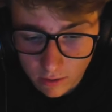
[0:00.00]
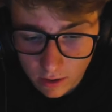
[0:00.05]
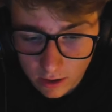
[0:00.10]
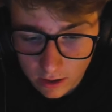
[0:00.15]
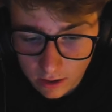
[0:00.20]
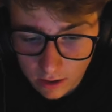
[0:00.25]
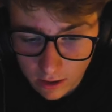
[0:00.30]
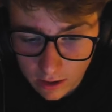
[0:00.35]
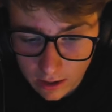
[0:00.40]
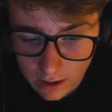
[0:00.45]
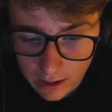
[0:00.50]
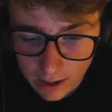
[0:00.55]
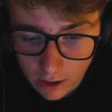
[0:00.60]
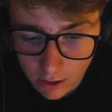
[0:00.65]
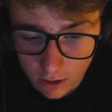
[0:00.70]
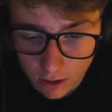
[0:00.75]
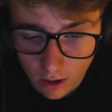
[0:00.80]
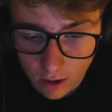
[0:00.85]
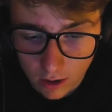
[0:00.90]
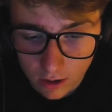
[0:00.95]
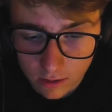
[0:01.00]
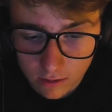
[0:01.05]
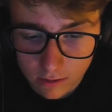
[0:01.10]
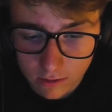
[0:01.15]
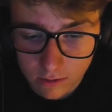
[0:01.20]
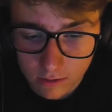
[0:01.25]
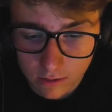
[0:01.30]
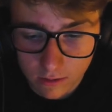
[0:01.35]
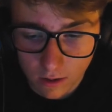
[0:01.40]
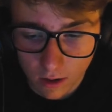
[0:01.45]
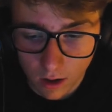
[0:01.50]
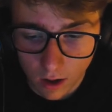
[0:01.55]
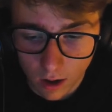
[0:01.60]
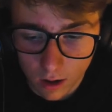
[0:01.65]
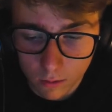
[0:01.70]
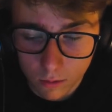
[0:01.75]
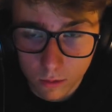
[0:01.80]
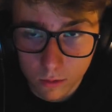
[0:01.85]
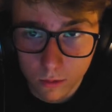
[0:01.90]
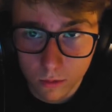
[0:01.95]
fucking guy, Lio Casts.
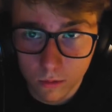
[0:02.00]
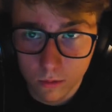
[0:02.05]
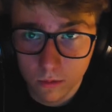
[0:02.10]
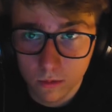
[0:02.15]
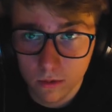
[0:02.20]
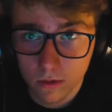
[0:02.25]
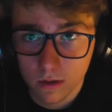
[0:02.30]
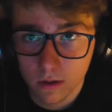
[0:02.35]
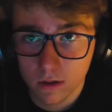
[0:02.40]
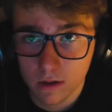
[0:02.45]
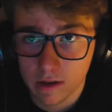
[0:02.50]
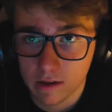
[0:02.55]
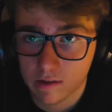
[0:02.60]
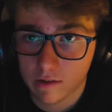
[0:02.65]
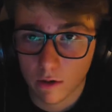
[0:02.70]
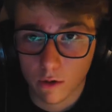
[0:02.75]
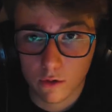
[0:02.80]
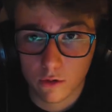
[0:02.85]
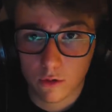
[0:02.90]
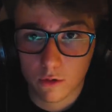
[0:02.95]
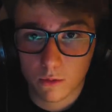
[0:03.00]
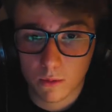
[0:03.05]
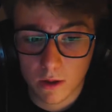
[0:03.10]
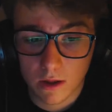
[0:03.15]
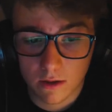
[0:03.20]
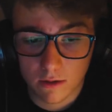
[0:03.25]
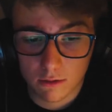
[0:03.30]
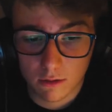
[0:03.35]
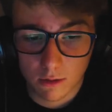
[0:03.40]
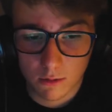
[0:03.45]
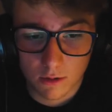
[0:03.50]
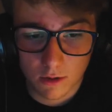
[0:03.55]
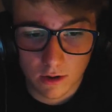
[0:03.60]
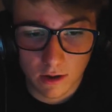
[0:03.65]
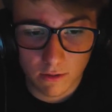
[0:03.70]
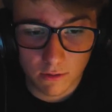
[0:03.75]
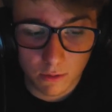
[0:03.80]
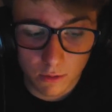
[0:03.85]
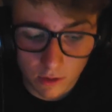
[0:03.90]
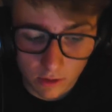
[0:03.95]
His socials will be in the description
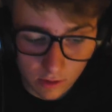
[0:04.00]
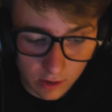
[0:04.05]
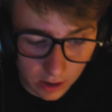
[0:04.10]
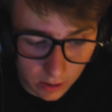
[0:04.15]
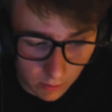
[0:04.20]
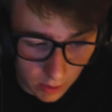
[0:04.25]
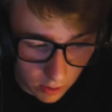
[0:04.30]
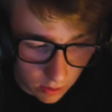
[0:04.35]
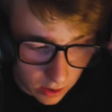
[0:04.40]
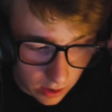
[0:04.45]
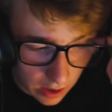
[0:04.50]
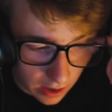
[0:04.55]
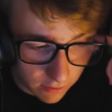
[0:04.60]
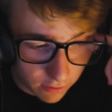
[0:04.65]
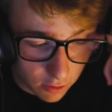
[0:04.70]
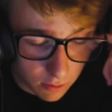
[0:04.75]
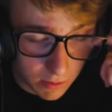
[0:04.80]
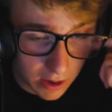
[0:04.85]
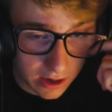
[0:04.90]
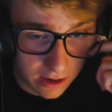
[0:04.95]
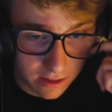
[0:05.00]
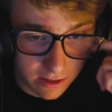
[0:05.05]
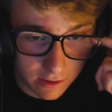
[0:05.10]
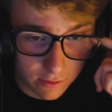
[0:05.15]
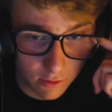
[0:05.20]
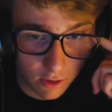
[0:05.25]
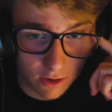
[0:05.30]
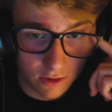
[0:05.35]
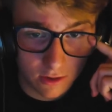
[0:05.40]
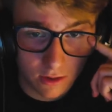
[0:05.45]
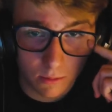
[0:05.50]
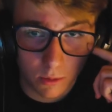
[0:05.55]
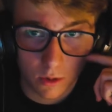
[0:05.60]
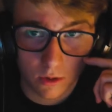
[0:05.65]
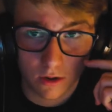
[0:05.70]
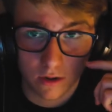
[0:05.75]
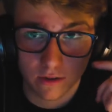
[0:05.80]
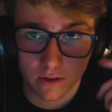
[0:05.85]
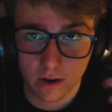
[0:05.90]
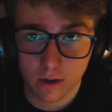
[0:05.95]
if you want to check him out. If you made it this far into the
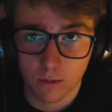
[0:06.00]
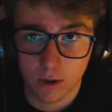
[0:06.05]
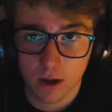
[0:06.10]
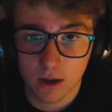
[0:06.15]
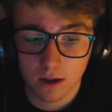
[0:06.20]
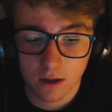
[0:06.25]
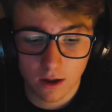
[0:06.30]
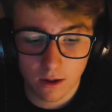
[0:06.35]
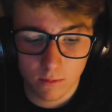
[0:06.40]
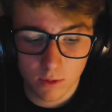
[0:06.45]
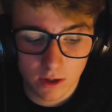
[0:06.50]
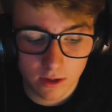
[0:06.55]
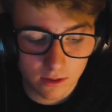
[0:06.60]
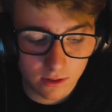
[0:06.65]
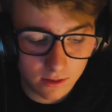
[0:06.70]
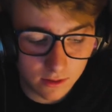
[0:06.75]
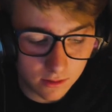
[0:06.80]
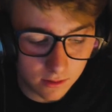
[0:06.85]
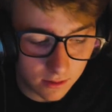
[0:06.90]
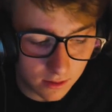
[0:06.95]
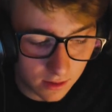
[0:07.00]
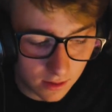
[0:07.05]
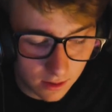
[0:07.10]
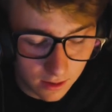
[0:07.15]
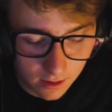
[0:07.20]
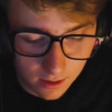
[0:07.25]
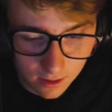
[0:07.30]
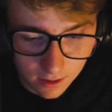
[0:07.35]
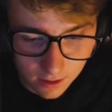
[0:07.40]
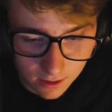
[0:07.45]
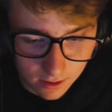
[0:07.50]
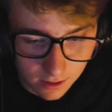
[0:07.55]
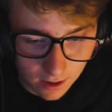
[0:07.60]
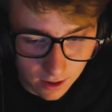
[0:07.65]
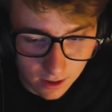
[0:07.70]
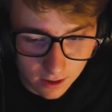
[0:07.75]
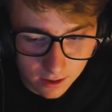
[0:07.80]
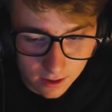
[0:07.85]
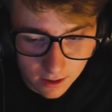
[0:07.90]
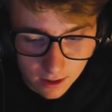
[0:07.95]
podcast anyway, I mean,
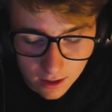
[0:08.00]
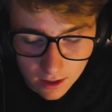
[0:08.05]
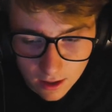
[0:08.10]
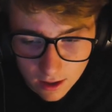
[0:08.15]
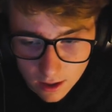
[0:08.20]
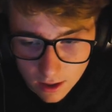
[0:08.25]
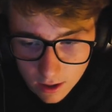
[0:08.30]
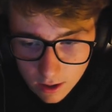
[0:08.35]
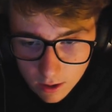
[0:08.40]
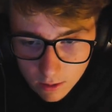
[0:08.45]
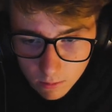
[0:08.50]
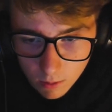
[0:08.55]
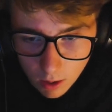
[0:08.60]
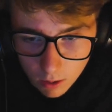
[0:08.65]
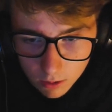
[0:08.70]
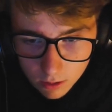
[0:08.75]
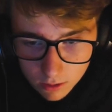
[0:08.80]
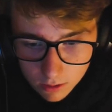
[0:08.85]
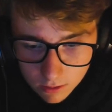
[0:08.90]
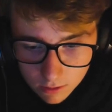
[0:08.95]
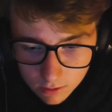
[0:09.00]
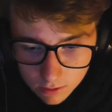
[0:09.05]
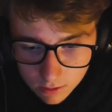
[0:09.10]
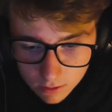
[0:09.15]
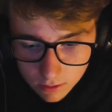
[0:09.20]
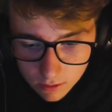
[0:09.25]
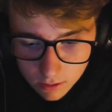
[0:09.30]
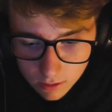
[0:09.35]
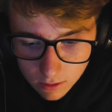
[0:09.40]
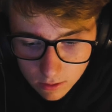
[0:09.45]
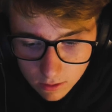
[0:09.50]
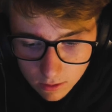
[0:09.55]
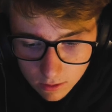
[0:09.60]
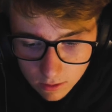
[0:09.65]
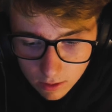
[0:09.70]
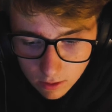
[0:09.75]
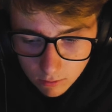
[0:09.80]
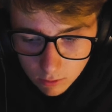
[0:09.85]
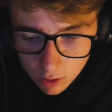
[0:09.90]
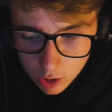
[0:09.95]
yeah. I'm gonna just
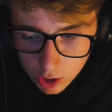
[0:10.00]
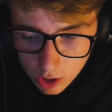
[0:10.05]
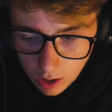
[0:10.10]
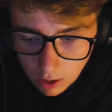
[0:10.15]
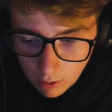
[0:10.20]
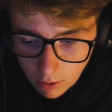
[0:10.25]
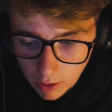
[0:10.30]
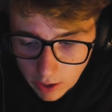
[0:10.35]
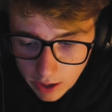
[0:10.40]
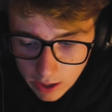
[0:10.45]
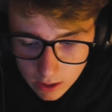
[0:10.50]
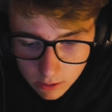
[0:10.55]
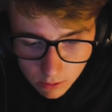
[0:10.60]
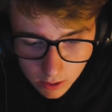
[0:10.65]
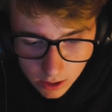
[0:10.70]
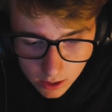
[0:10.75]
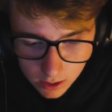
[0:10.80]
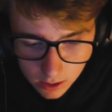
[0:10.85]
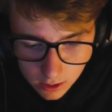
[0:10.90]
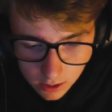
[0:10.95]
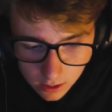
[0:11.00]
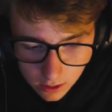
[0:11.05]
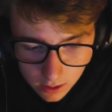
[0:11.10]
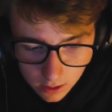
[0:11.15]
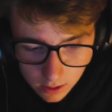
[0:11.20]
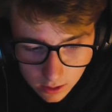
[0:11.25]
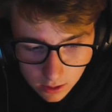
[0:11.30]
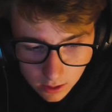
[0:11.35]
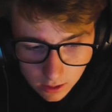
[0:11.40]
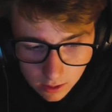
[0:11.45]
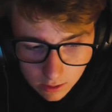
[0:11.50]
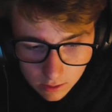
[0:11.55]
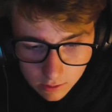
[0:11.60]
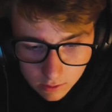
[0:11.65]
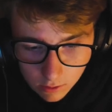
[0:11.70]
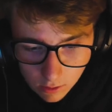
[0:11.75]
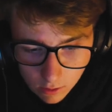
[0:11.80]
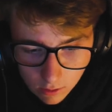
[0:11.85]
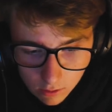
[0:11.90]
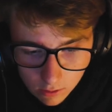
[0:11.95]
give you a shout out anyway.
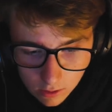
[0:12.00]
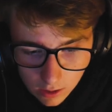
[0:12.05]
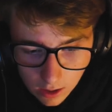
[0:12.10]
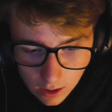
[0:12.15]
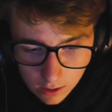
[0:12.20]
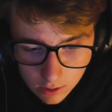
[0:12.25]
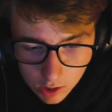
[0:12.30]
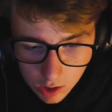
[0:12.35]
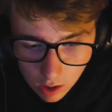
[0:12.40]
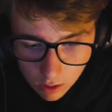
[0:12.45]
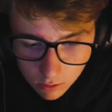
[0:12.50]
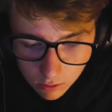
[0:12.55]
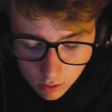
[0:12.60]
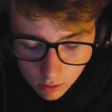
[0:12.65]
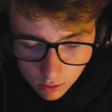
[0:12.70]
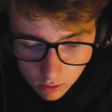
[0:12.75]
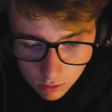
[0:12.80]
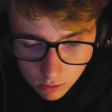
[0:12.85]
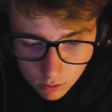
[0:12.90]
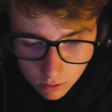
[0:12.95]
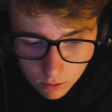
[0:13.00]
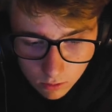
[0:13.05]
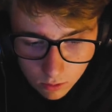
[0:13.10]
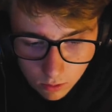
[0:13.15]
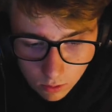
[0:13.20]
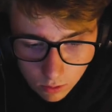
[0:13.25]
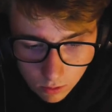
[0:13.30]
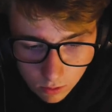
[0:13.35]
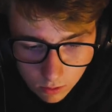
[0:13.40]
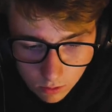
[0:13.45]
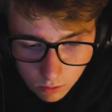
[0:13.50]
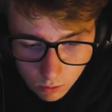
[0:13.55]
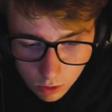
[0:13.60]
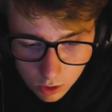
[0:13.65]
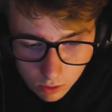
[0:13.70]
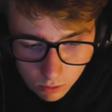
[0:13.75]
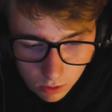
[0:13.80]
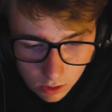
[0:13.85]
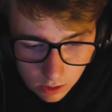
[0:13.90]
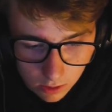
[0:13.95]
So yeah, shout out to you. What
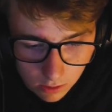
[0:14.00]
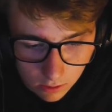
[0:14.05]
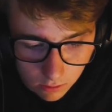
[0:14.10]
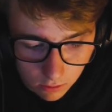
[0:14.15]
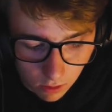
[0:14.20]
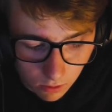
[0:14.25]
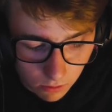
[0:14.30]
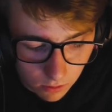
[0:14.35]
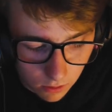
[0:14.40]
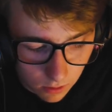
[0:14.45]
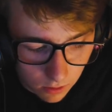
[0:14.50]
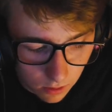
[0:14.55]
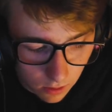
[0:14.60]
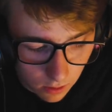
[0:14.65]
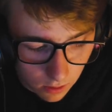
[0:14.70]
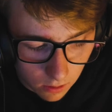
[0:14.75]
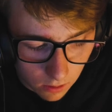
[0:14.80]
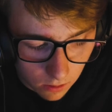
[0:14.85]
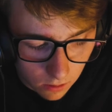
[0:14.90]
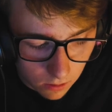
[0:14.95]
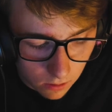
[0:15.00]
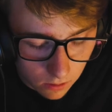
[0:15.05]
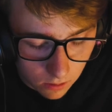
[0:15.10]
do you want in the description? I don't know.